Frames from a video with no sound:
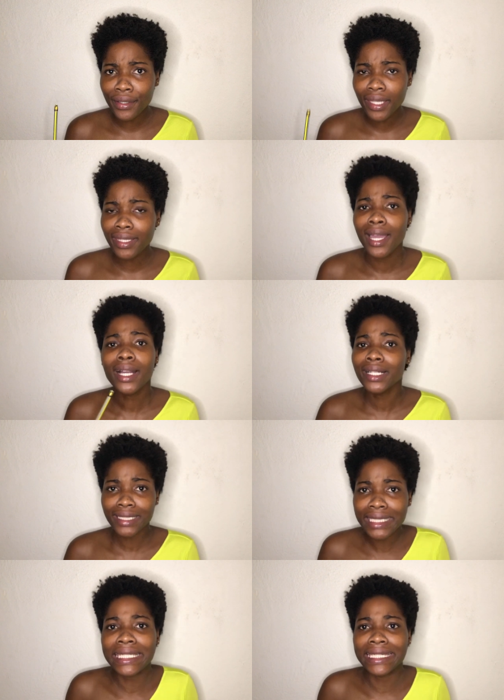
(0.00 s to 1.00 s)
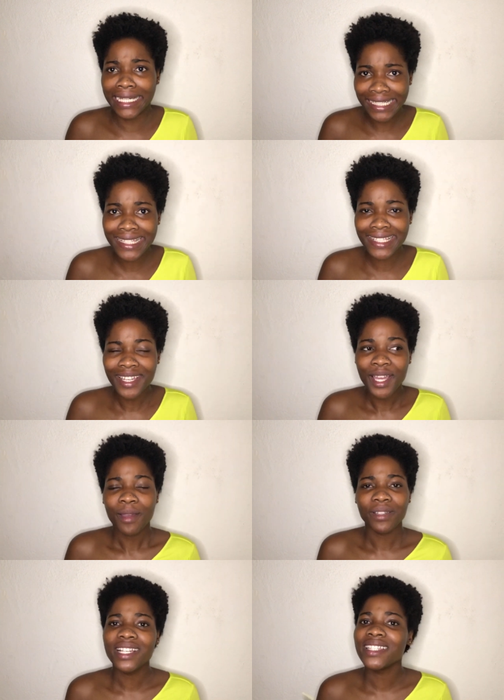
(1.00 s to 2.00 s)
Yeah, I'm gonna need that
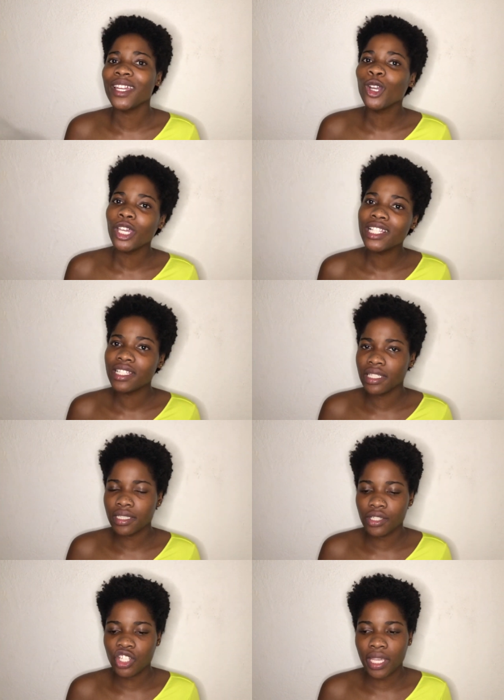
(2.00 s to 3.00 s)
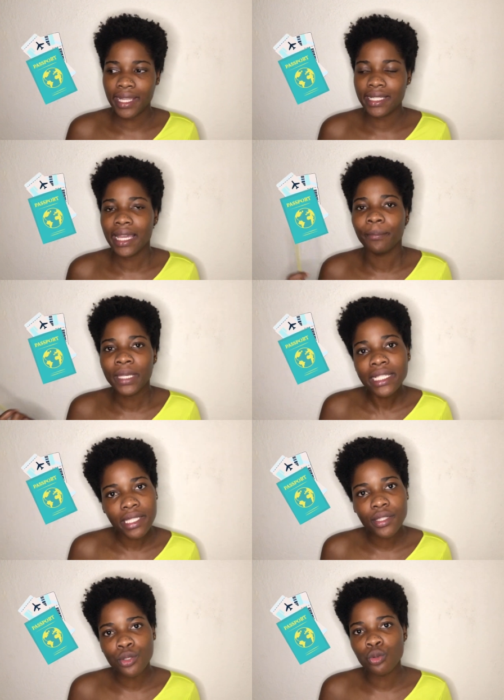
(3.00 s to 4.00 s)
because they're going to need to check it. I'm
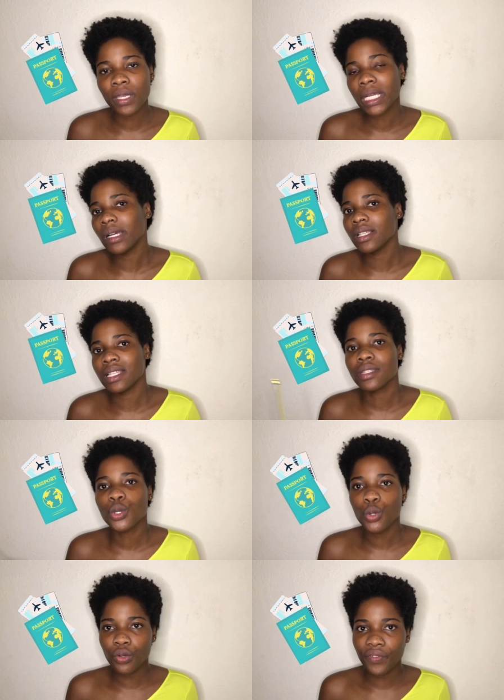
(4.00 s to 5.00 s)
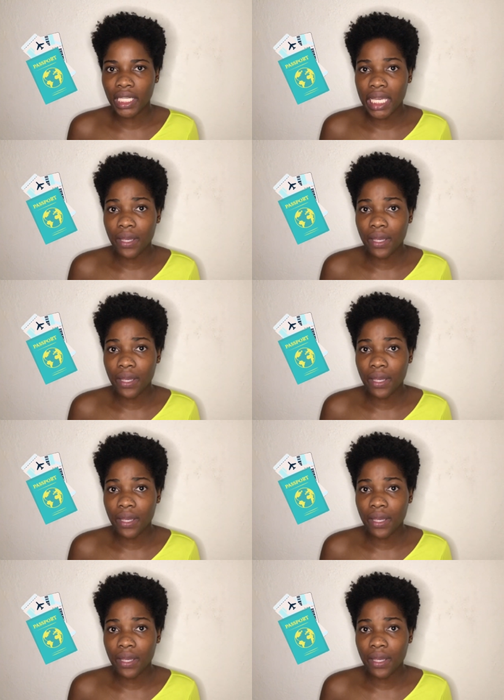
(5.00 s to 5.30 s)
guessing too, because it's COVID.